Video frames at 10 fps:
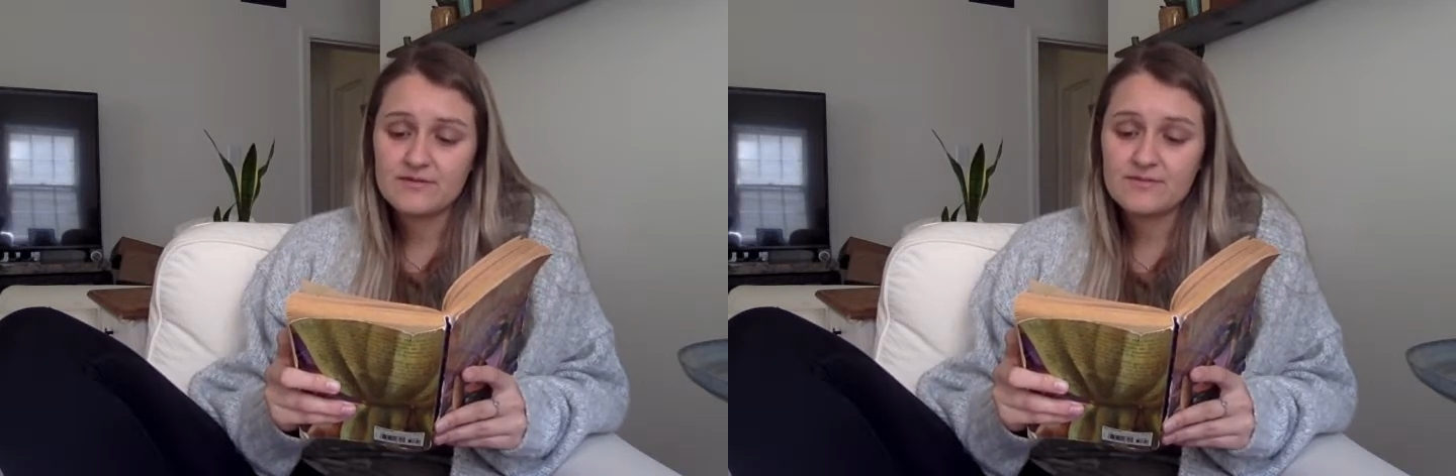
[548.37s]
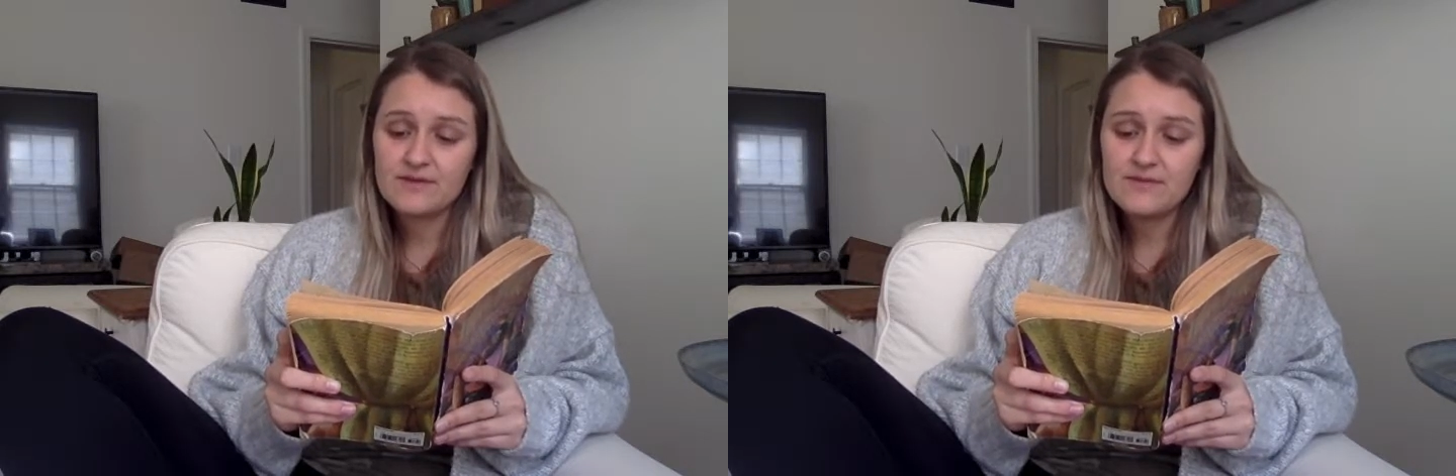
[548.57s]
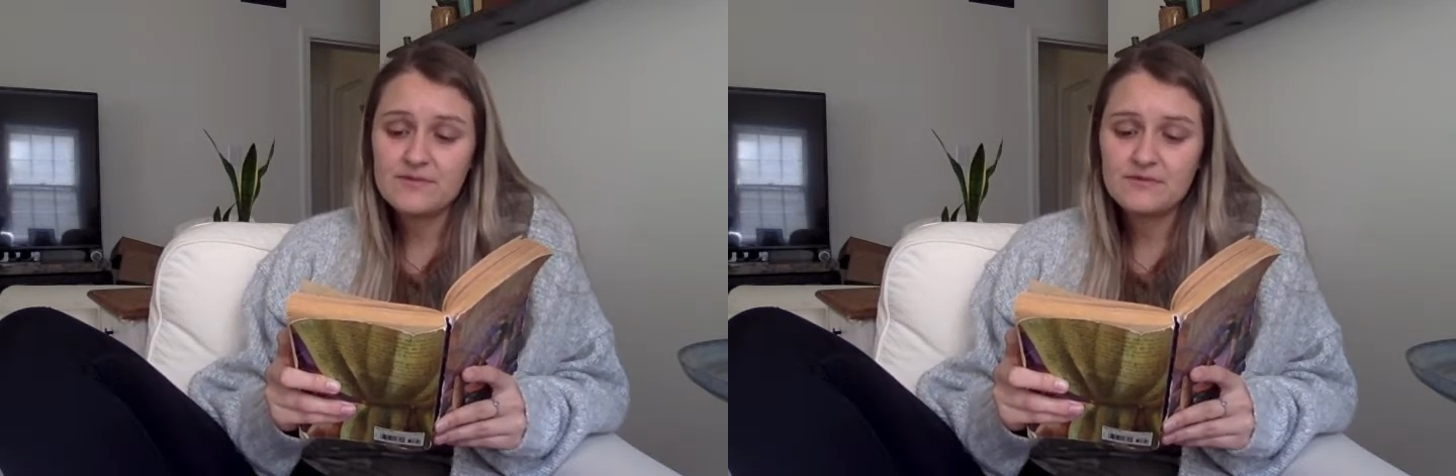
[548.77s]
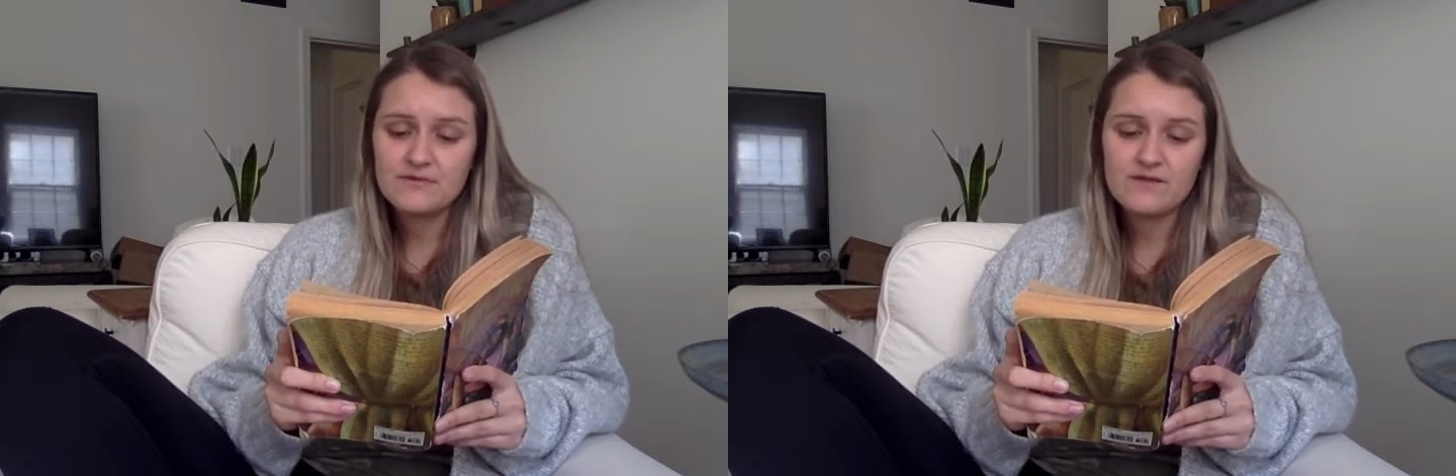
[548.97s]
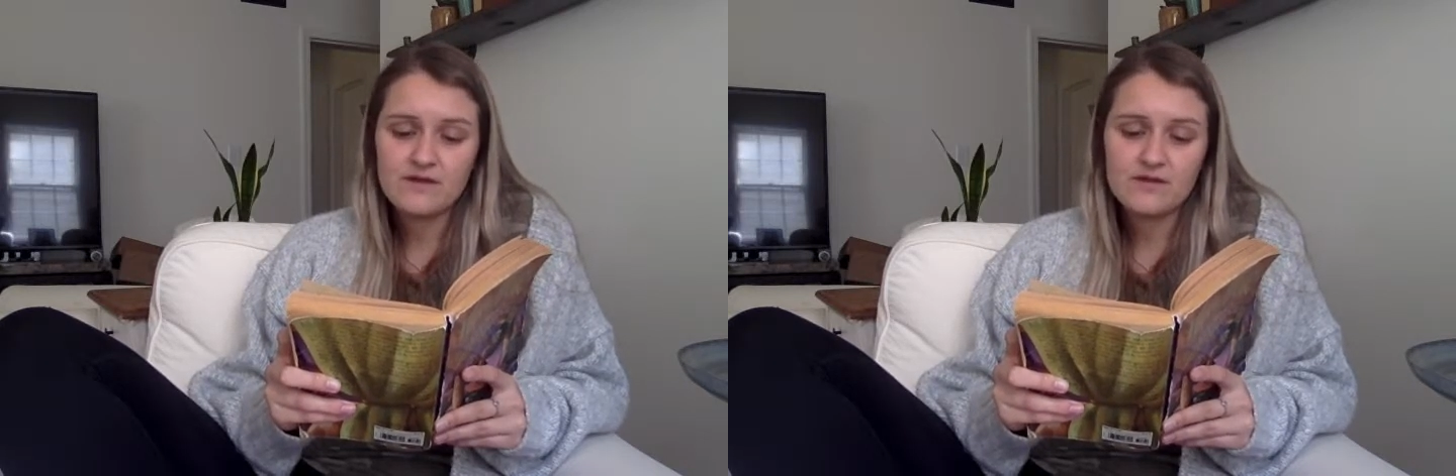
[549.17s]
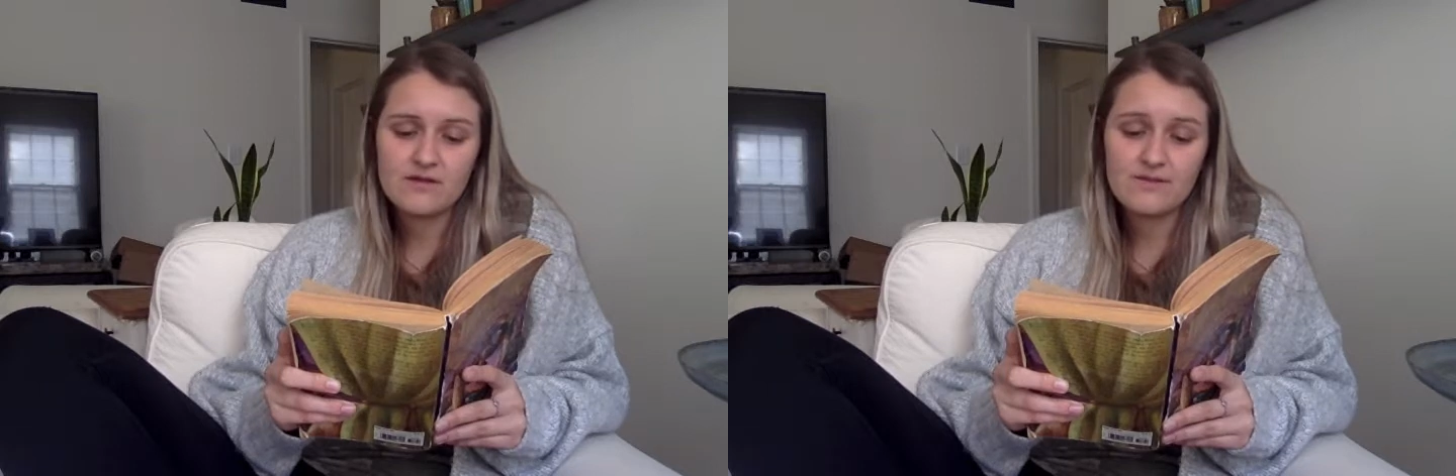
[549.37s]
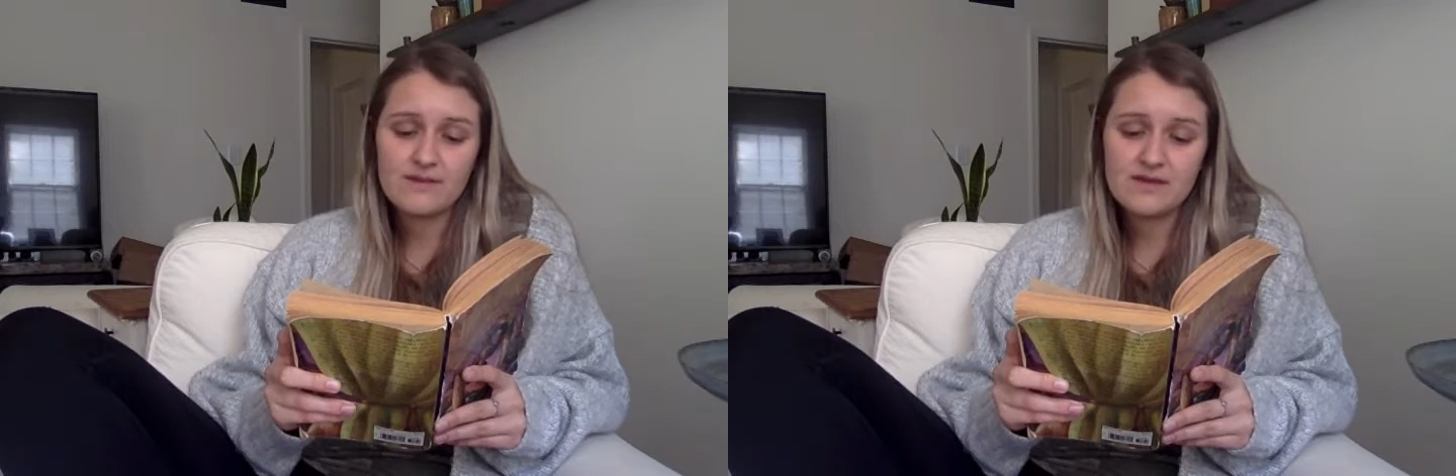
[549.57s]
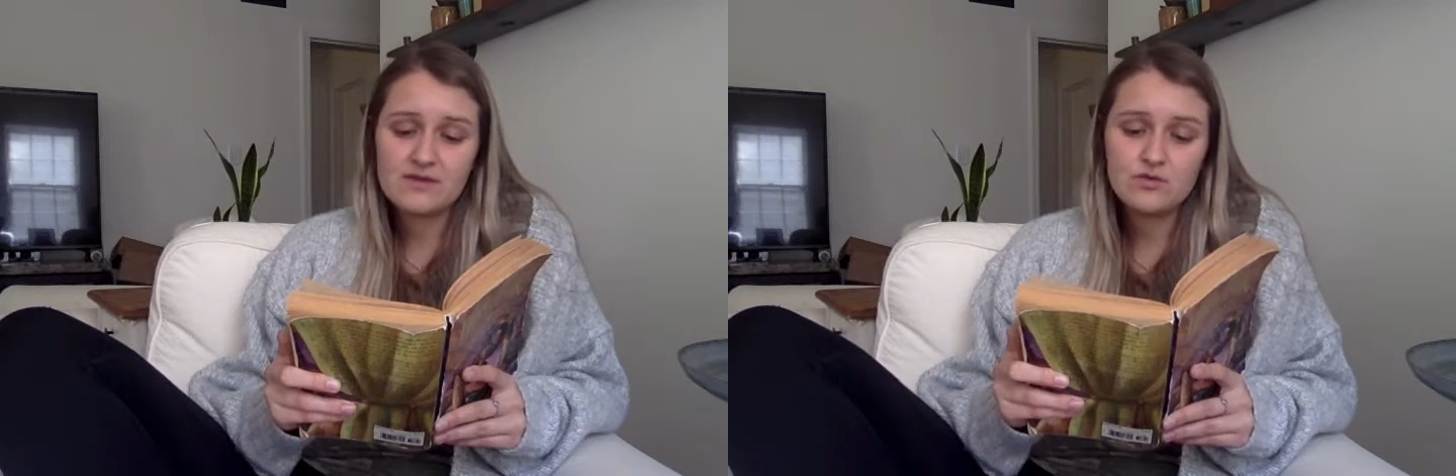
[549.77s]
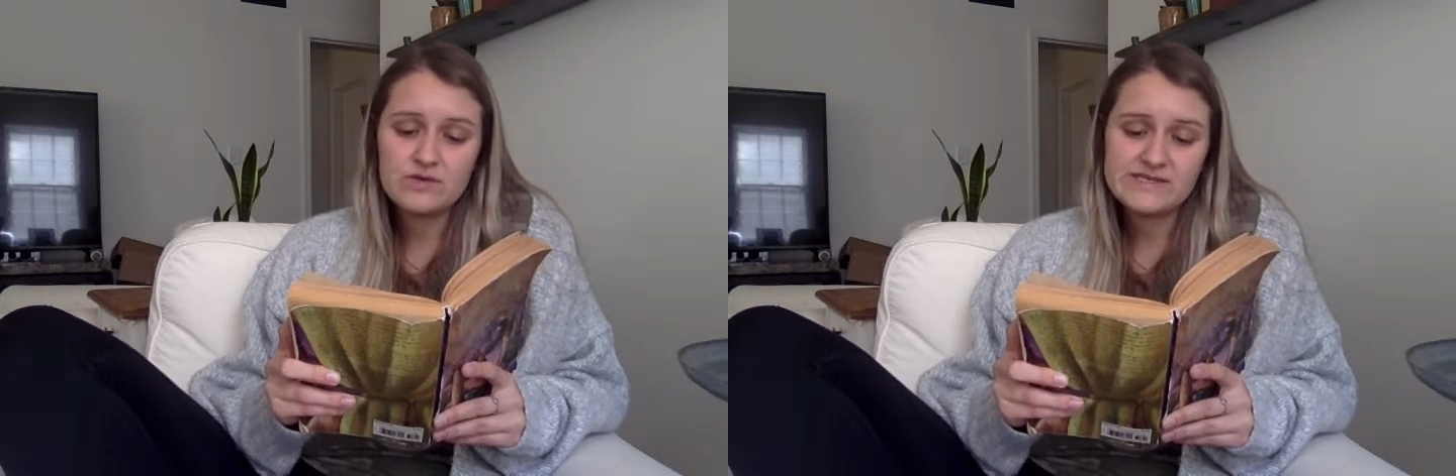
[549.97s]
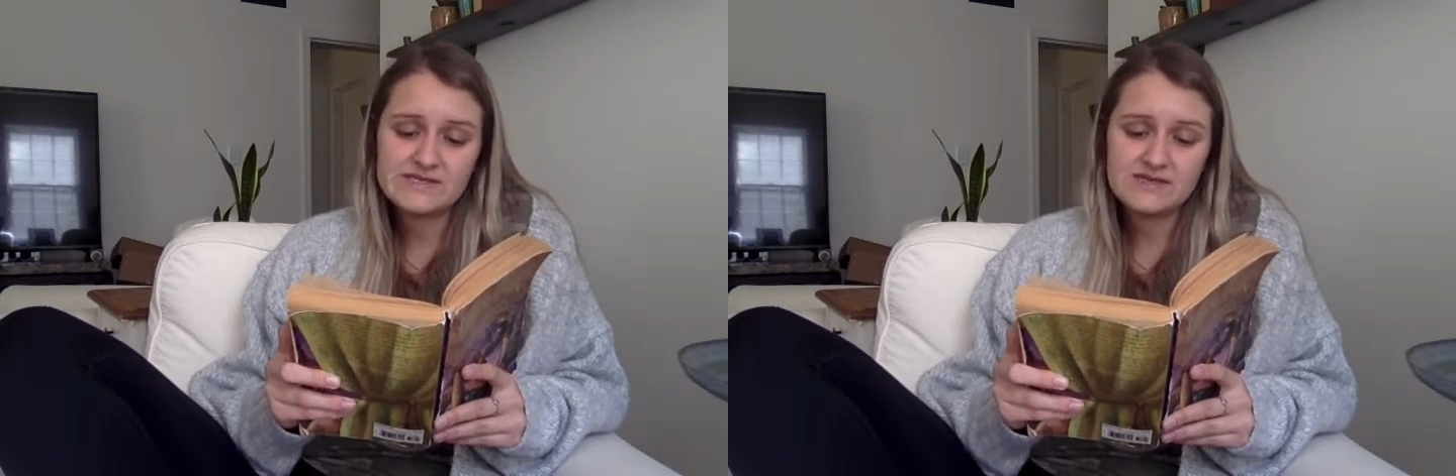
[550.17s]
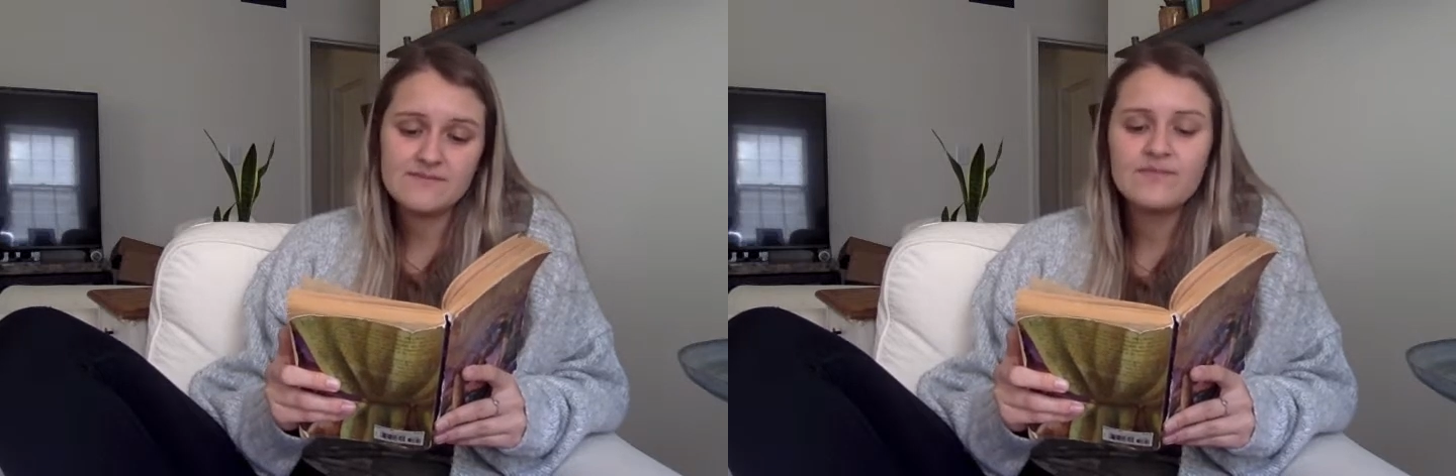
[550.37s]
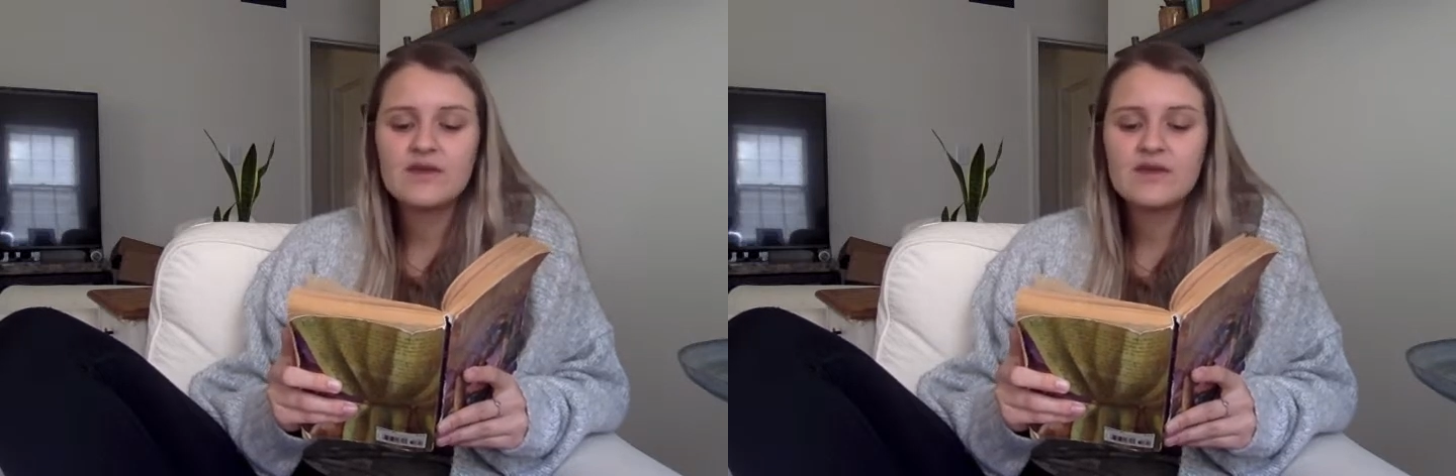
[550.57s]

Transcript: people who felt a bit queasy,